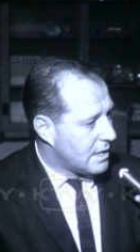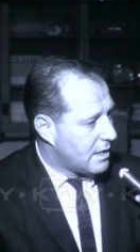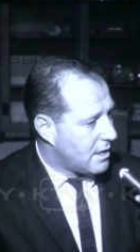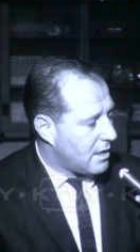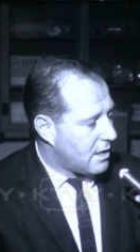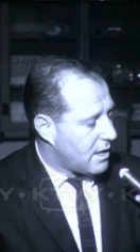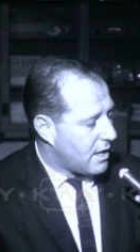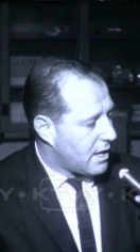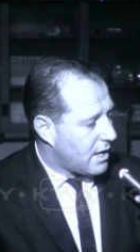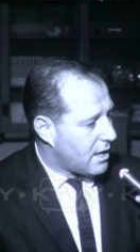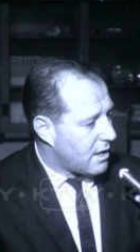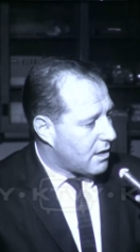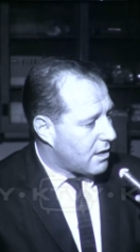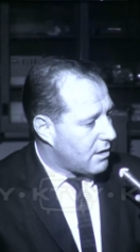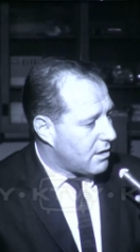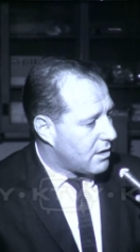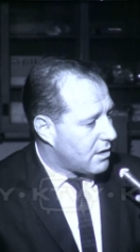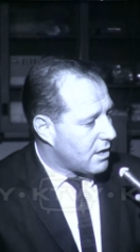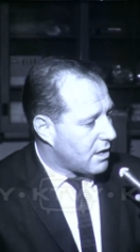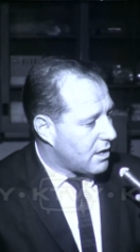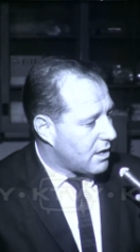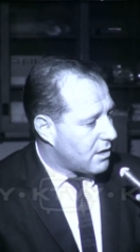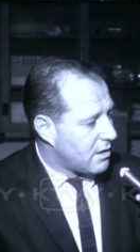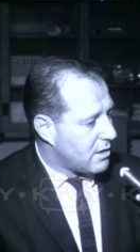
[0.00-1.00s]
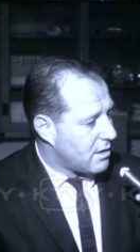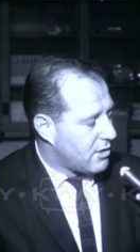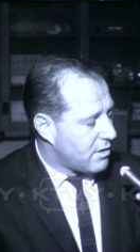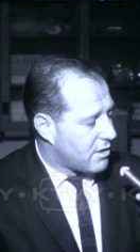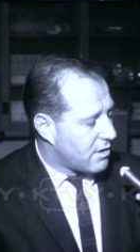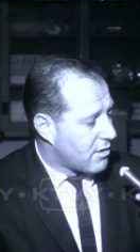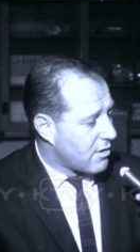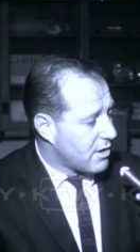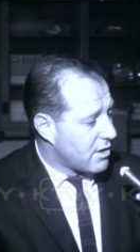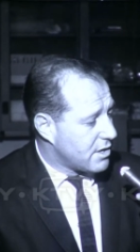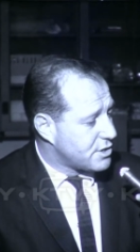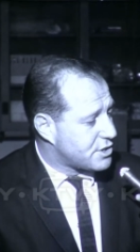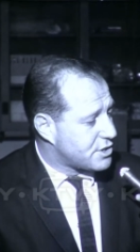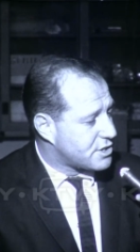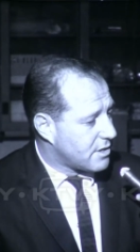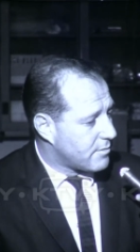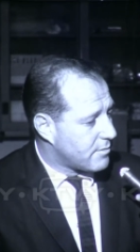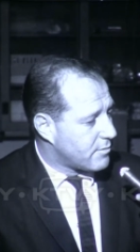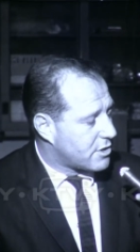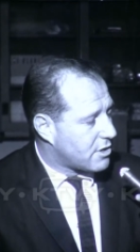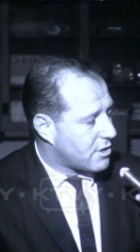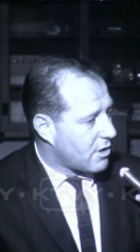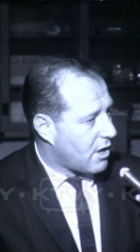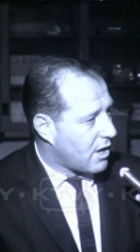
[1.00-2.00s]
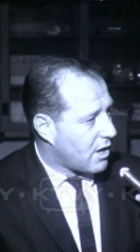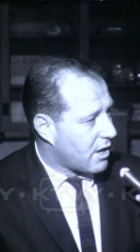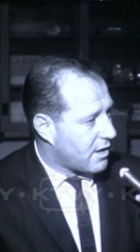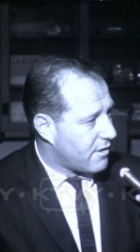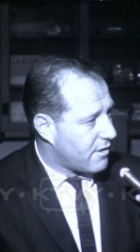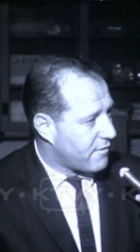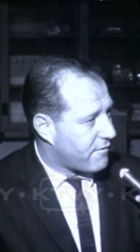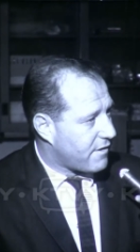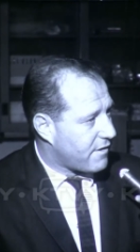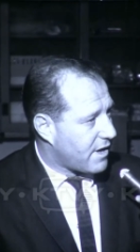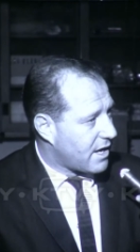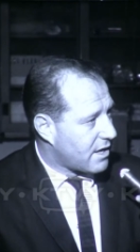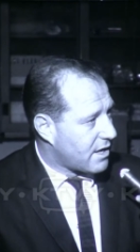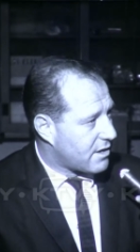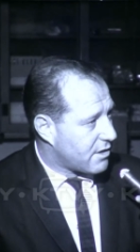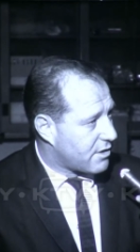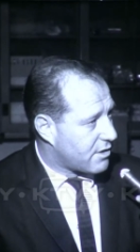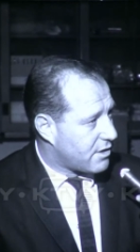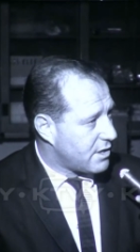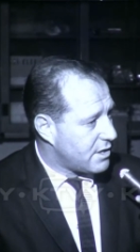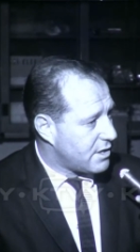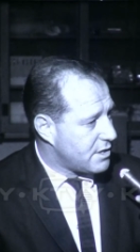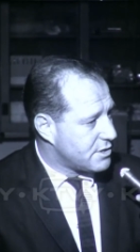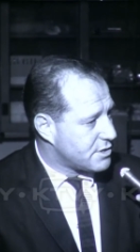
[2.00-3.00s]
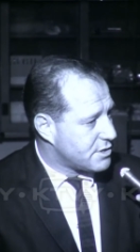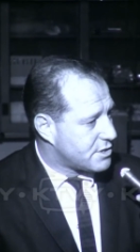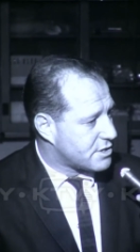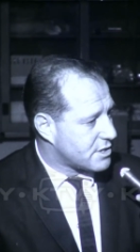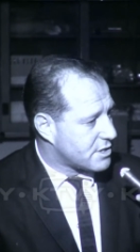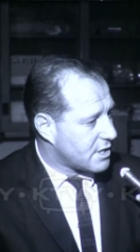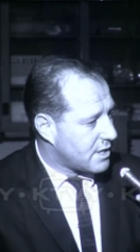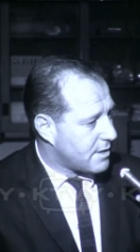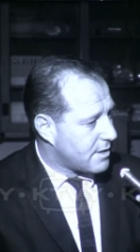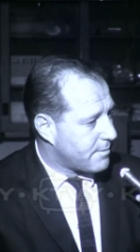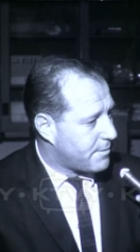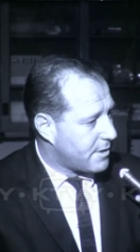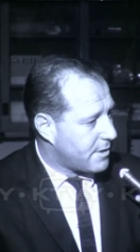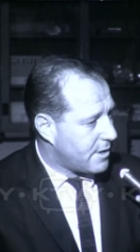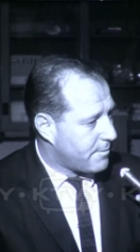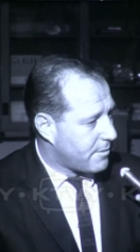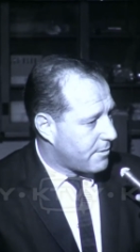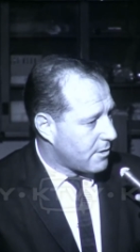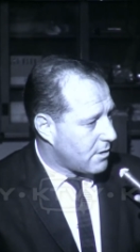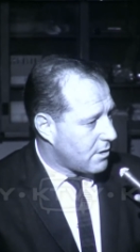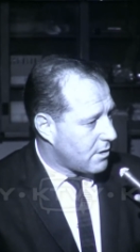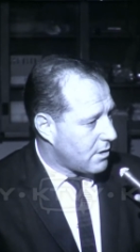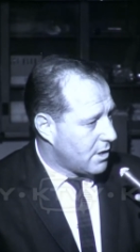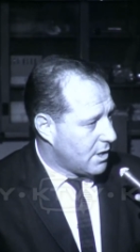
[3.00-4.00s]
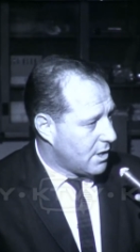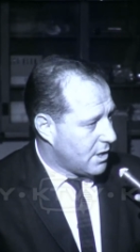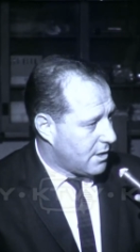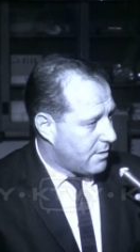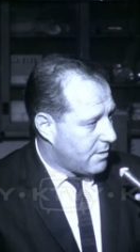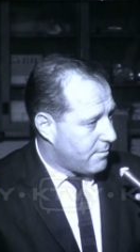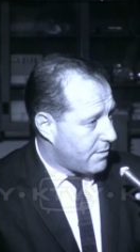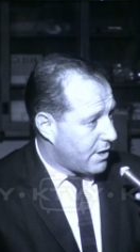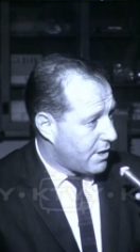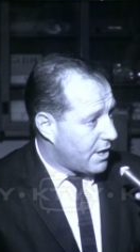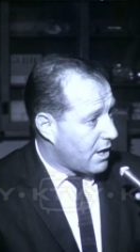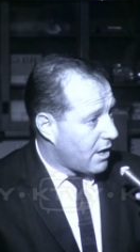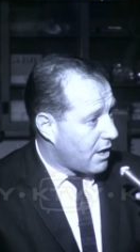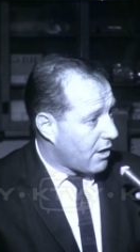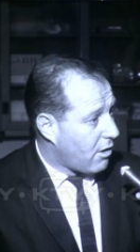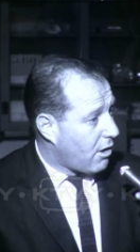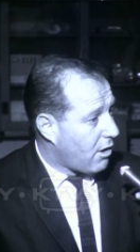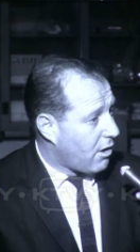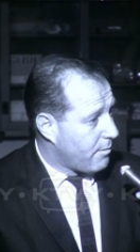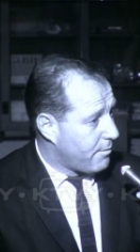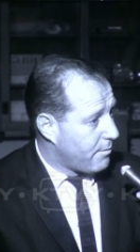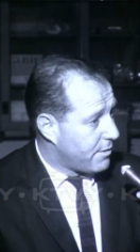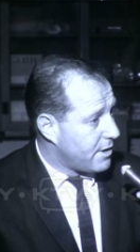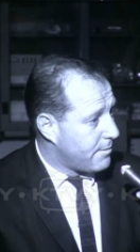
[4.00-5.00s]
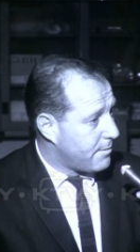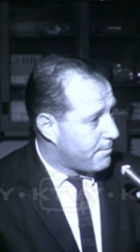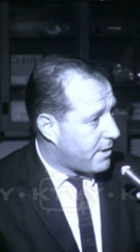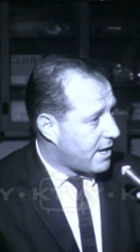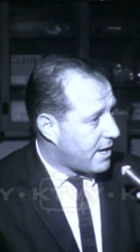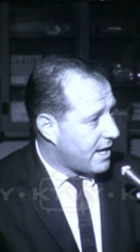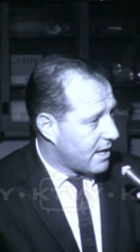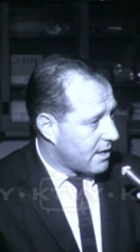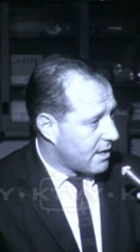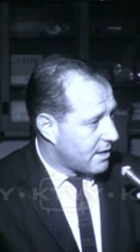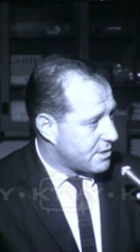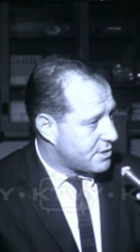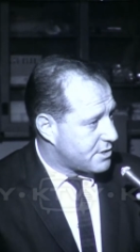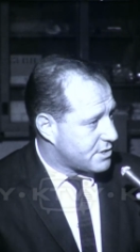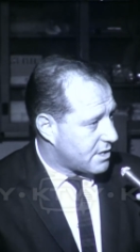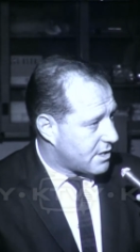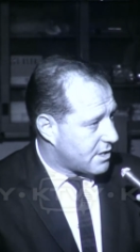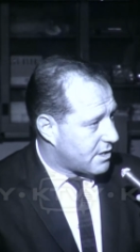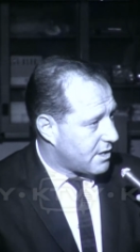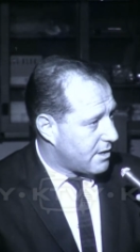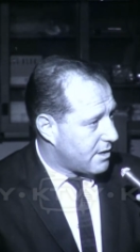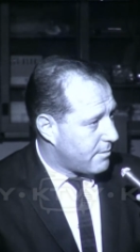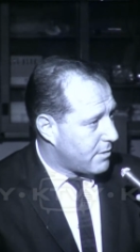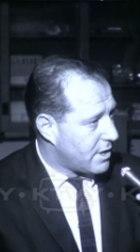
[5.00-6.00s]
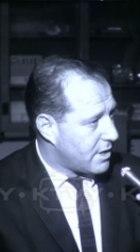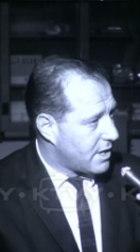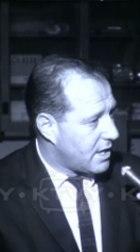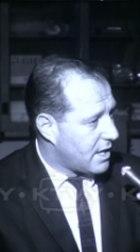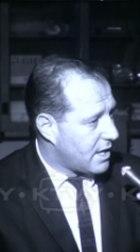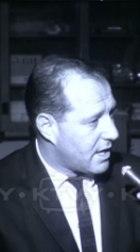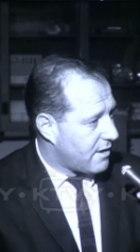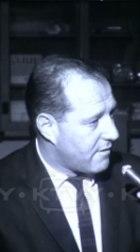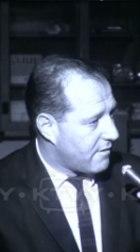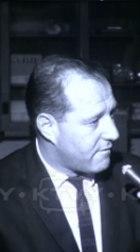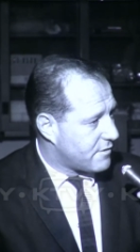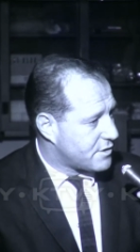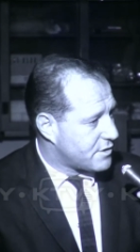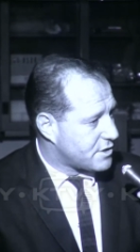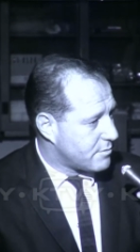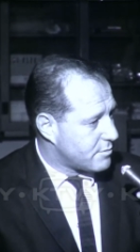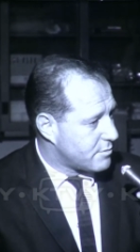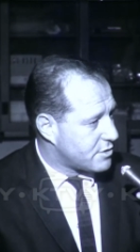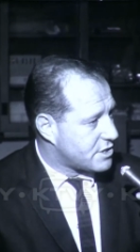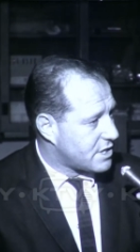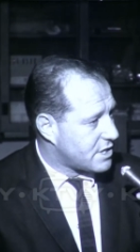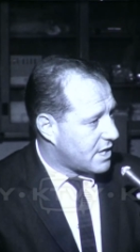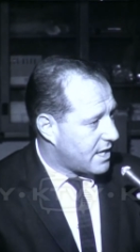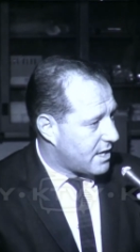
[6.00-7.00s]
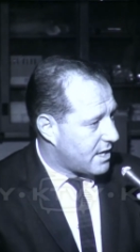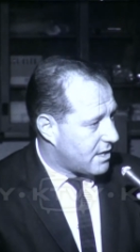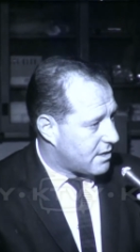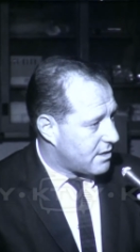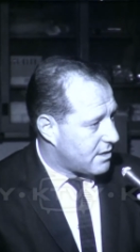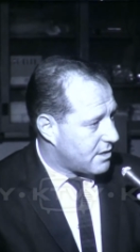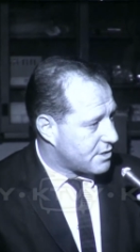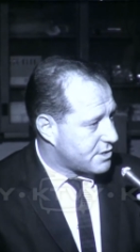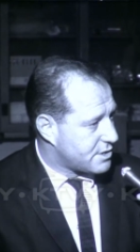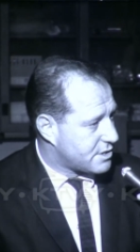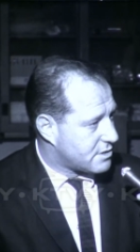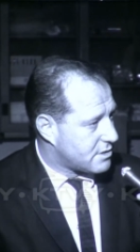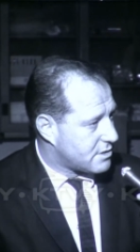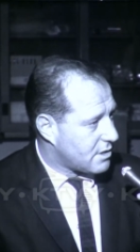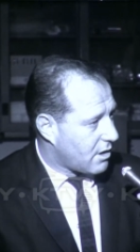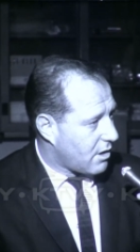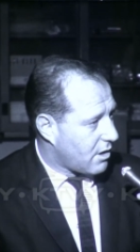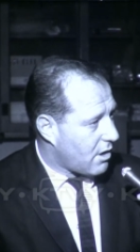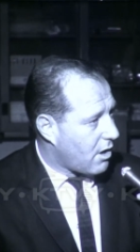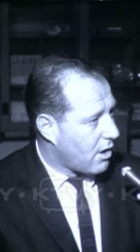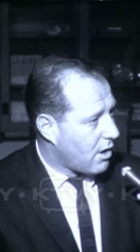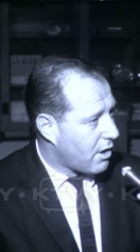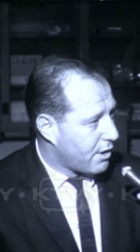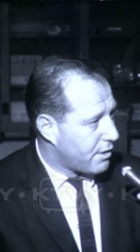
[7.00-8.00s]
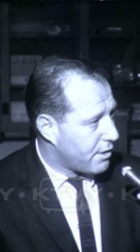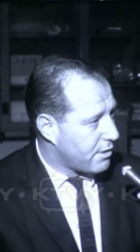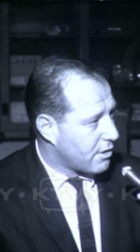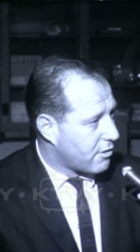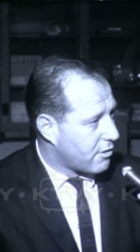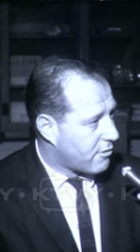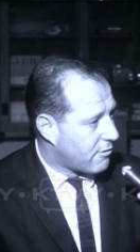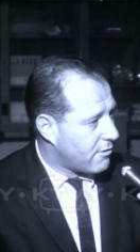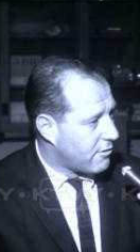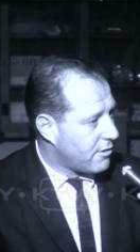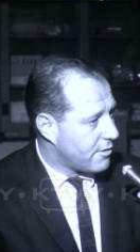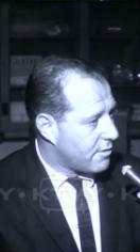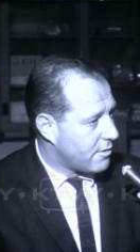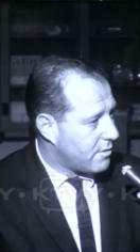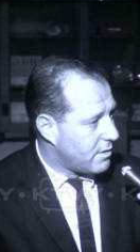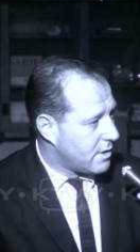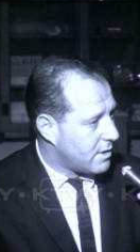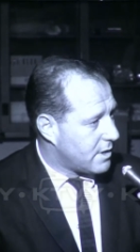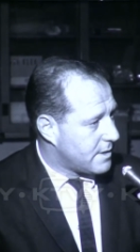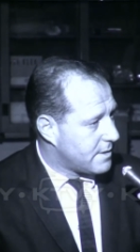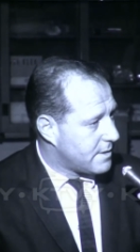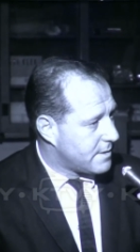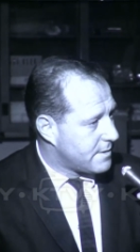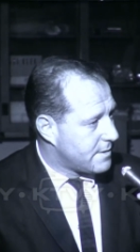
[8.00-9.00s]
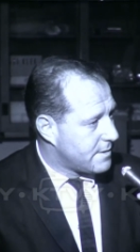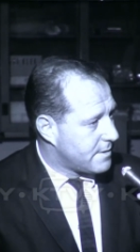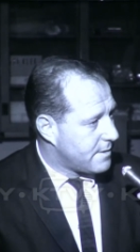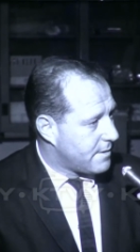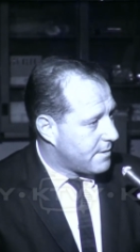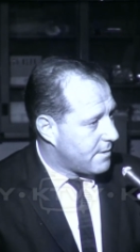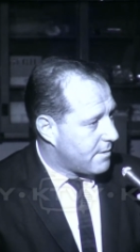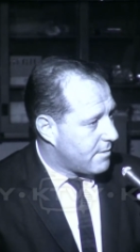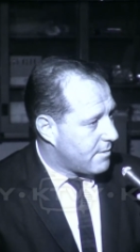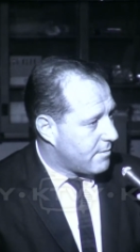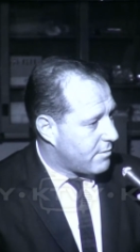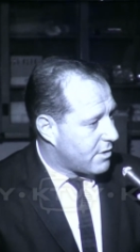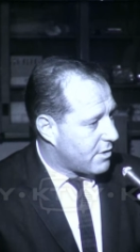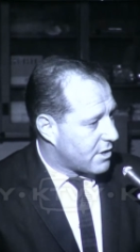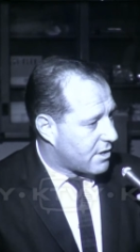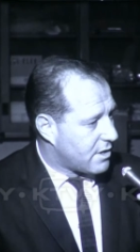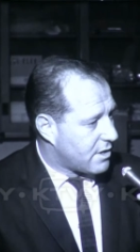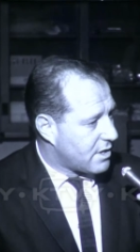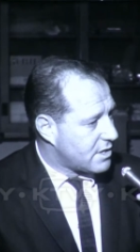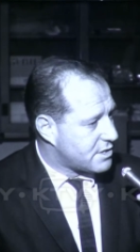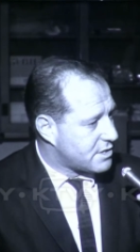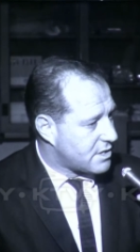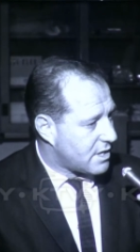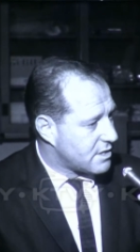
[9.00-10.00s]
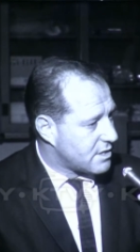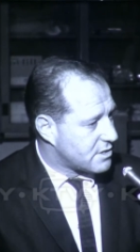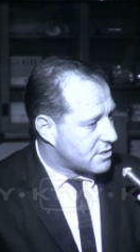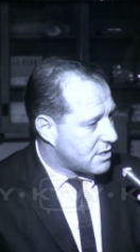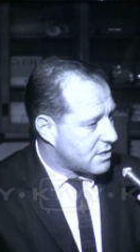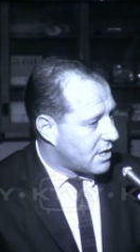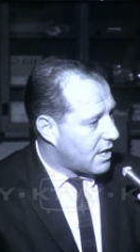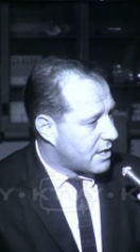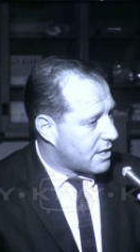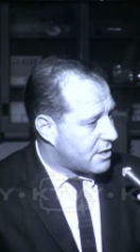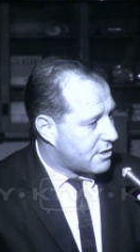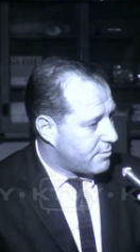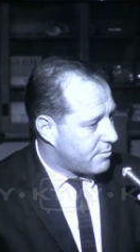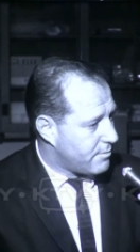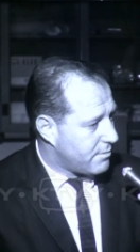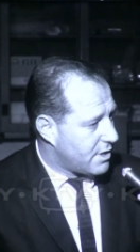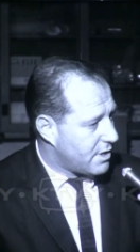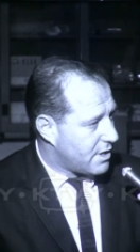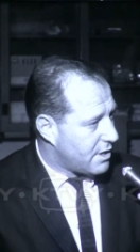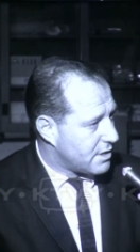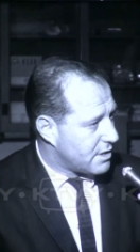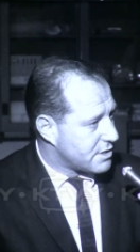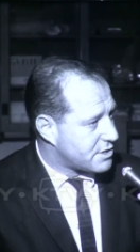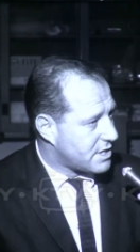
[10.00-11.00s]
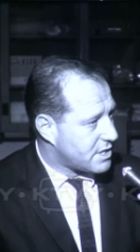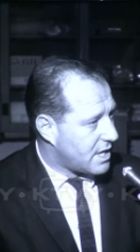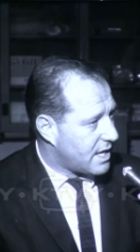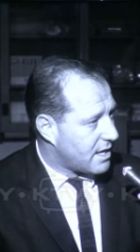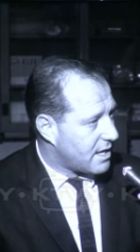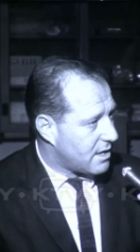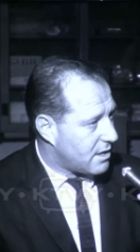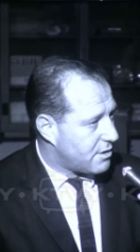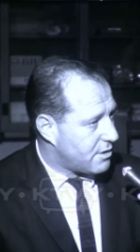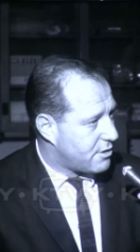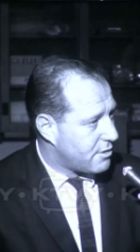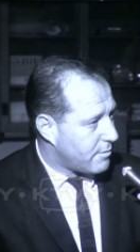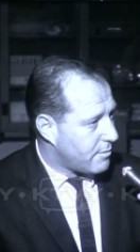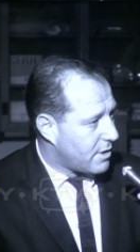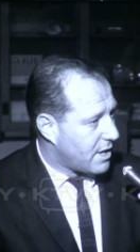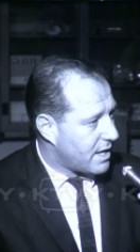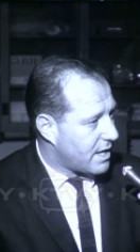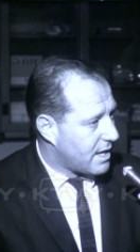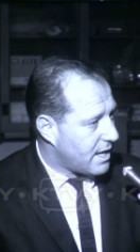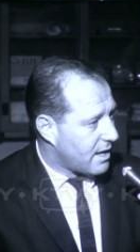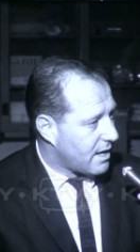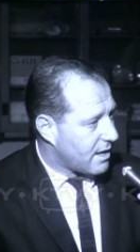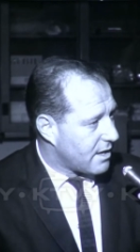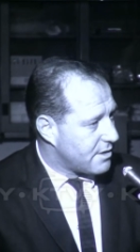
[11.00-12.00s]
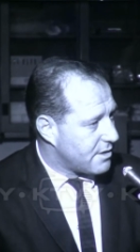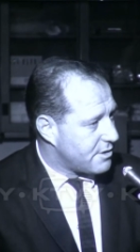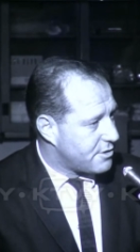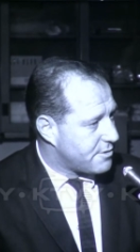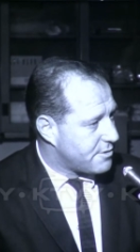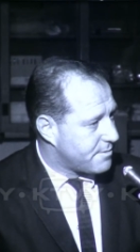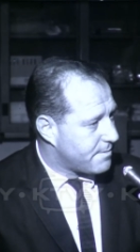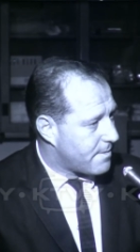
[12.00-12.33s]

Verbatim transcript: And there is some talk, in fact, that these people may not all be pilots, that they may have some scientists along in the crew. But this has not been decided to my knowledge.